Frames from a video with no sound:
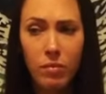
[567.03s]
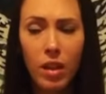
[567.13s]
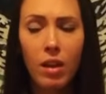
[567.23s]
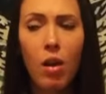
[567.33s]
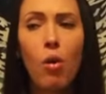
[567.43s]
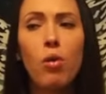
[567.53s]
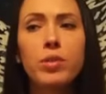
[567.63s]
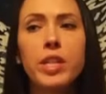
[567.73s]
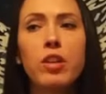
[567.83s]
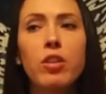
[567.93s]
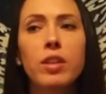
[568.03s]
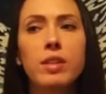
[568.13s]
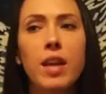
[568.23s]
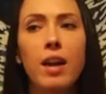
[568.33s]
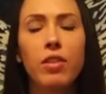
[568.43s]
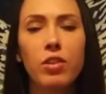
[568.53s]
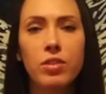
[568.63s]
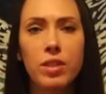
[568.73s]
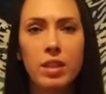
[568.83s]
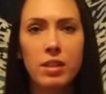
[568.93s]
whole deal is that
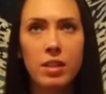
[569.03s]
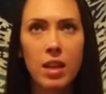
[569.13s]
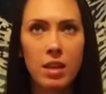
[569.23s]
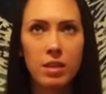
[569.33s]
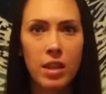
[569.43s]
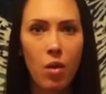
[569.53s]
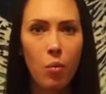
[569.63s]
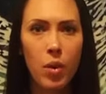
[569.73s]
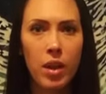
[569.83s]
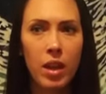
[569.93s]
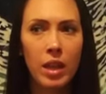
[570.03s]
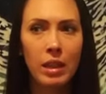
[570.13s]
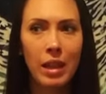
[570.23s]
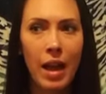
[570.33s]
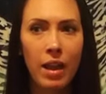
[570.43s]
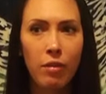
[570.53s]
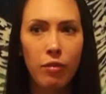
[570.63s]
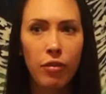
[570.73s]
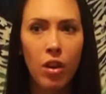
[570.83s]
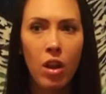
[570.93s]
there's these things that we in
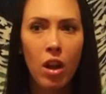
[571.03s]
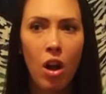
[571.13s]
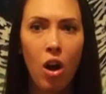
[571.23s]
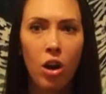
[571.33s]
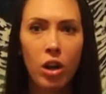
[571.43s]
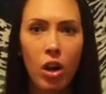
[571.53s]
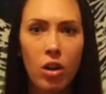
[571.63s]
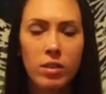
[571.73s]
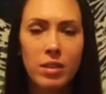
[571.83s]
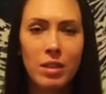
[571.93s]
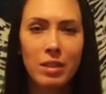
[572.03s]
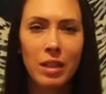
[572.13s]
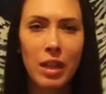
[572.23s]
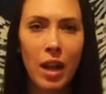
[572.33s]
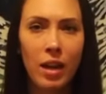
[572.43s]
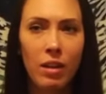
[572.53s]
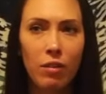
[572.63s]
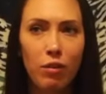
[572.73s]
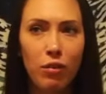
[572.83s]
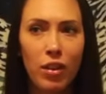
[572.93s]
life are constantly kind
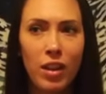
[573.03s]
of